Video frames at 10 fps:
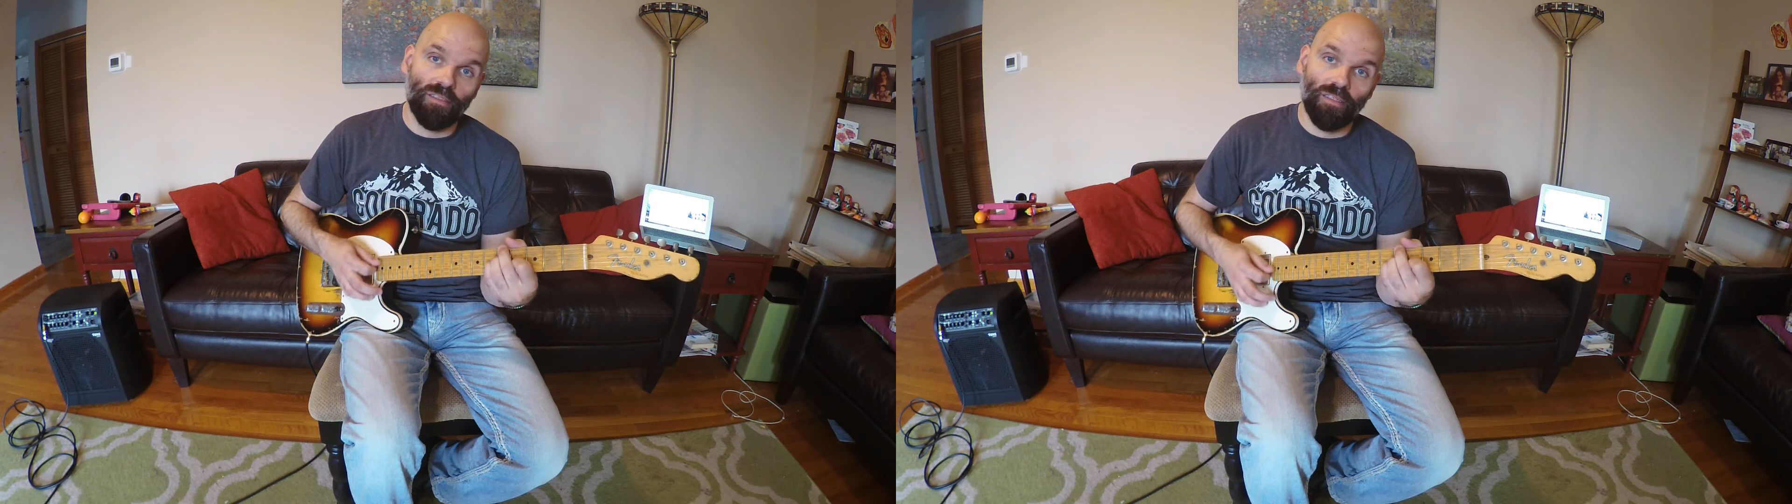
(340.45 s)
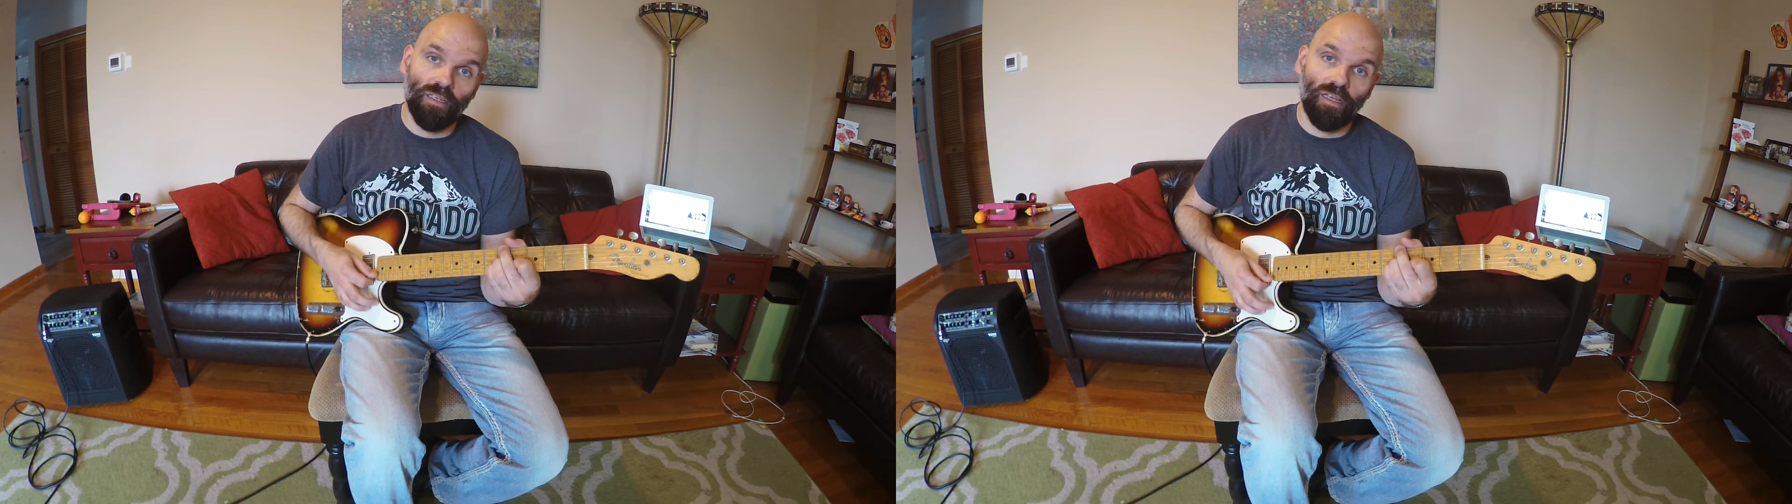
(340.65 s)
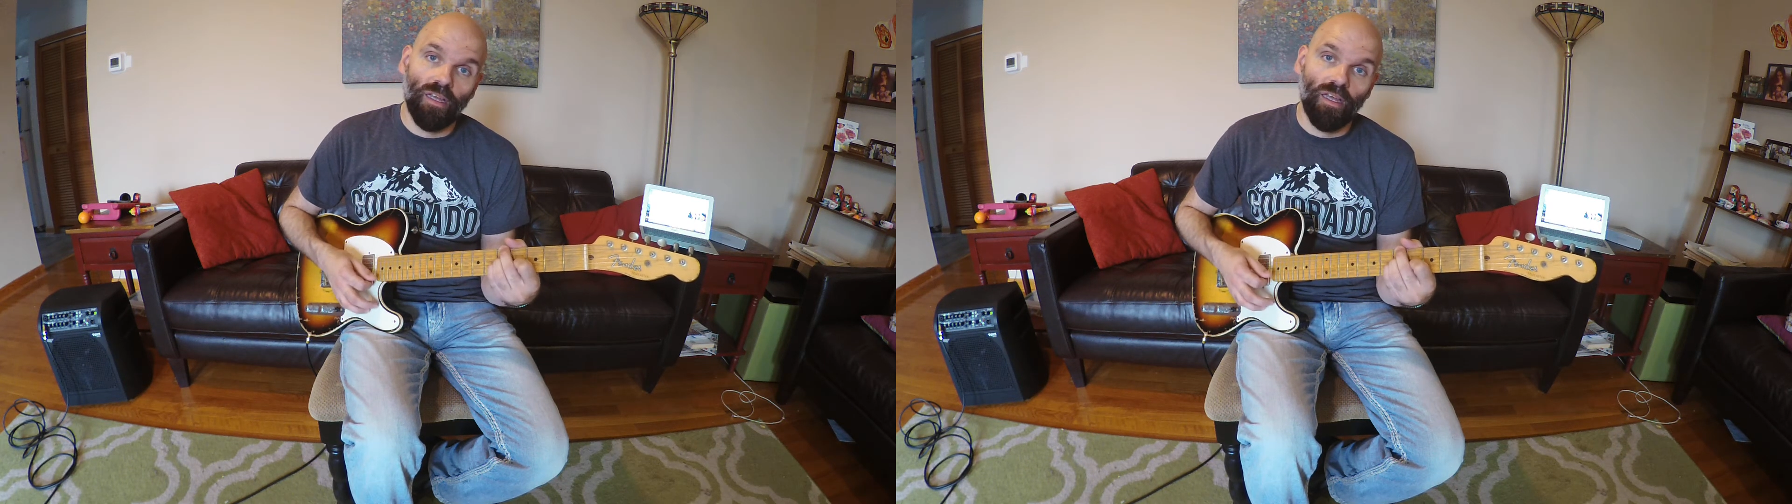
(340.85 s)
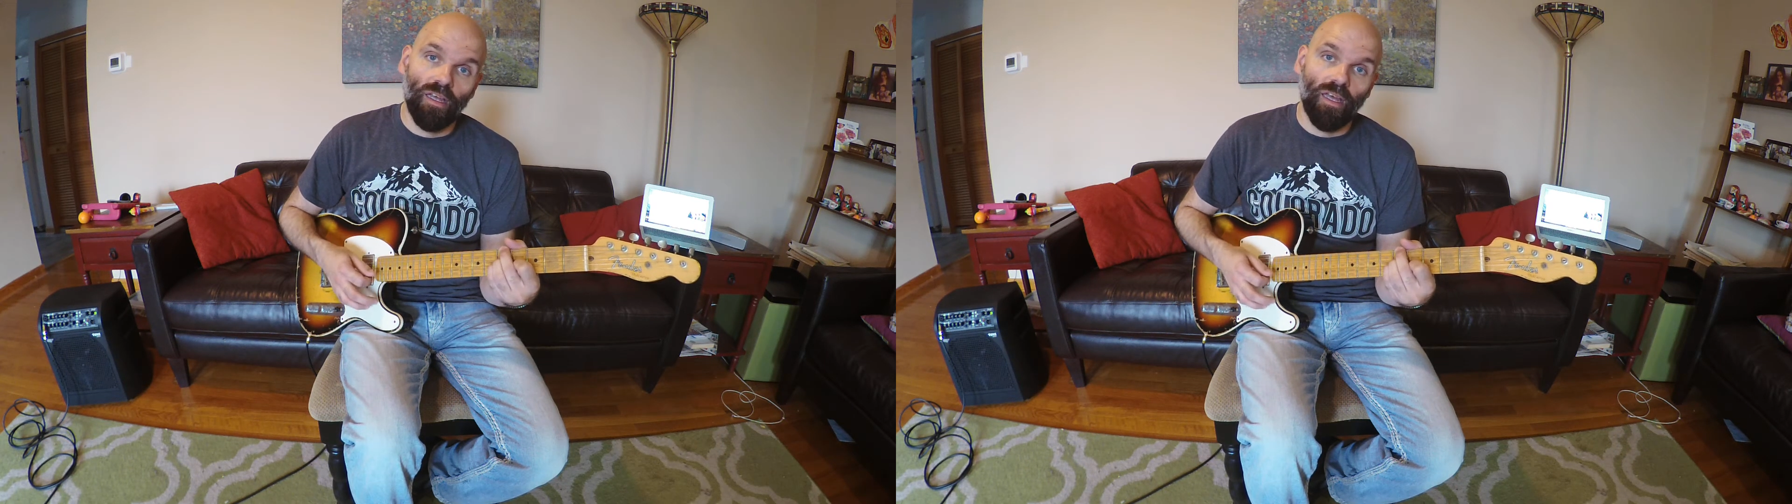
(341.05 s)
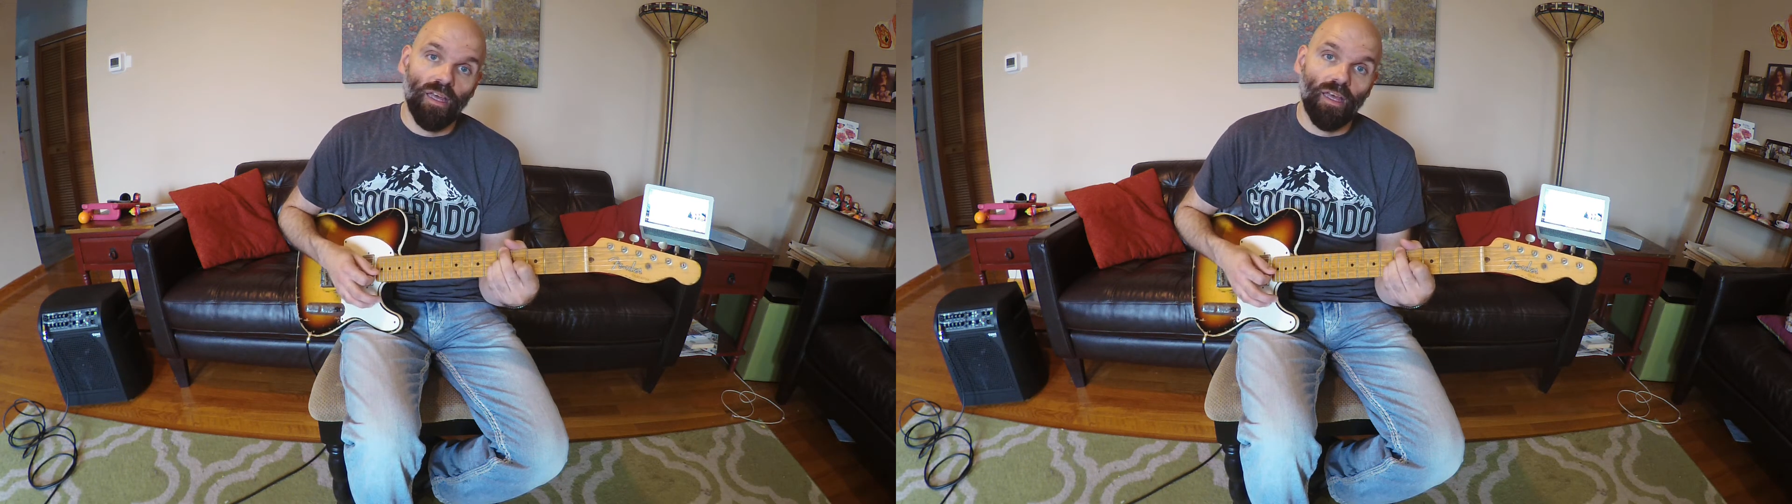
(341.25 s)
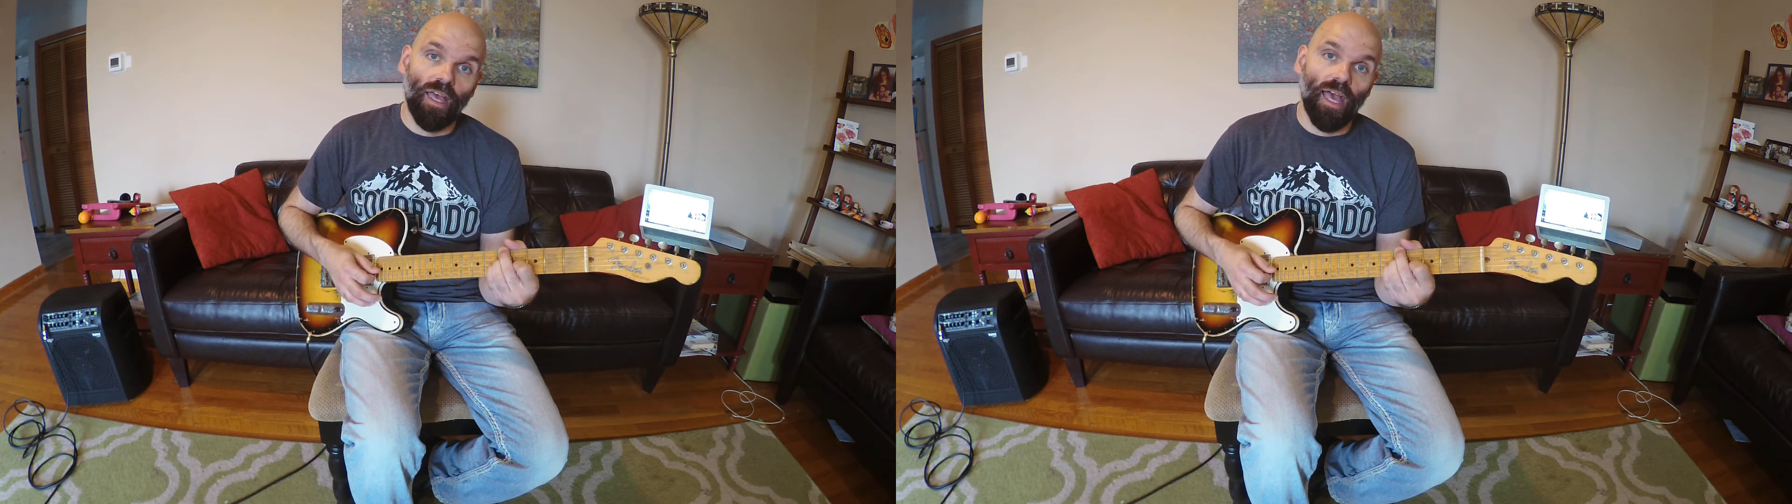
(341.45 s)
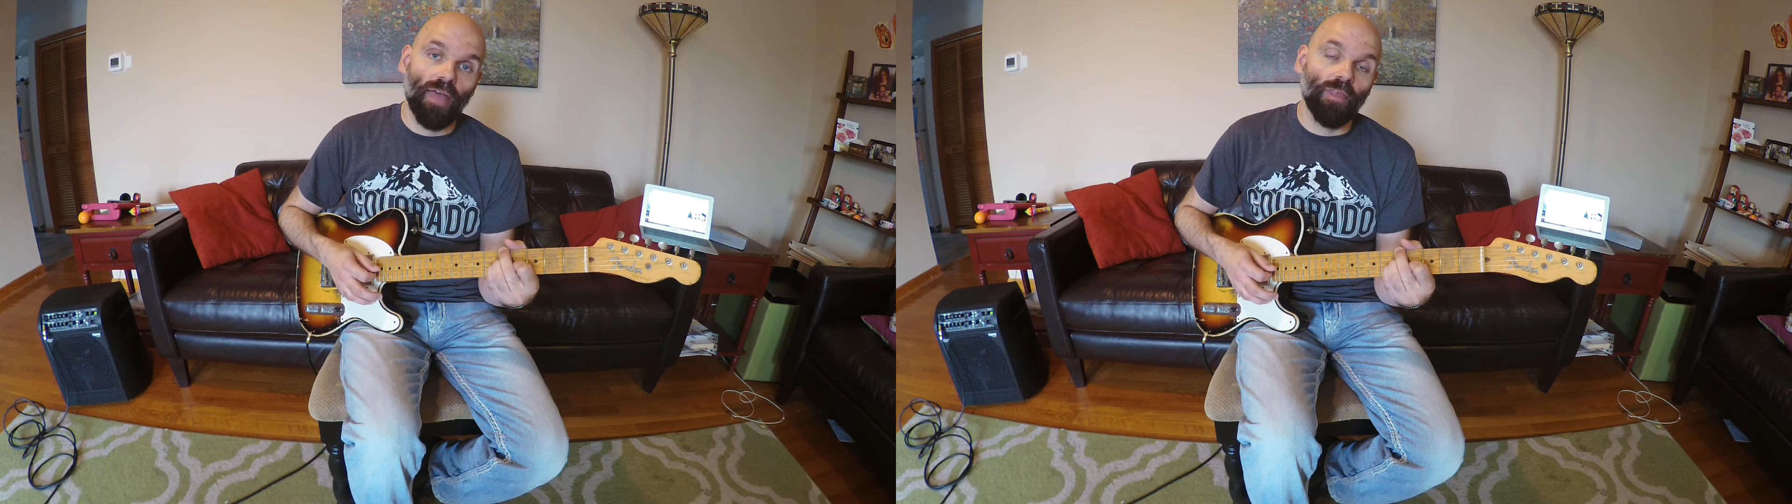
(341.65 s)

and